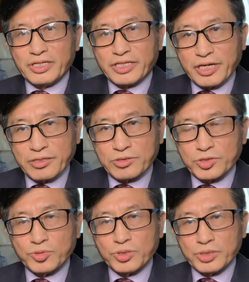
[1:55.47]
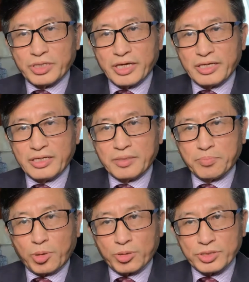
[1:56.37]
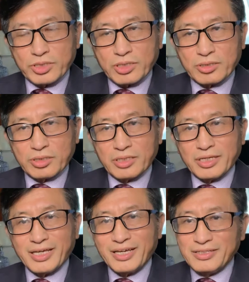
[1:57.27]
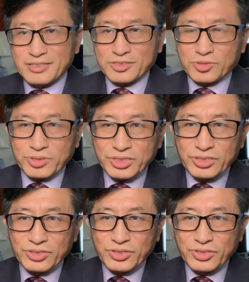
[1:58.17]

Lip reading: catered to a particular industry,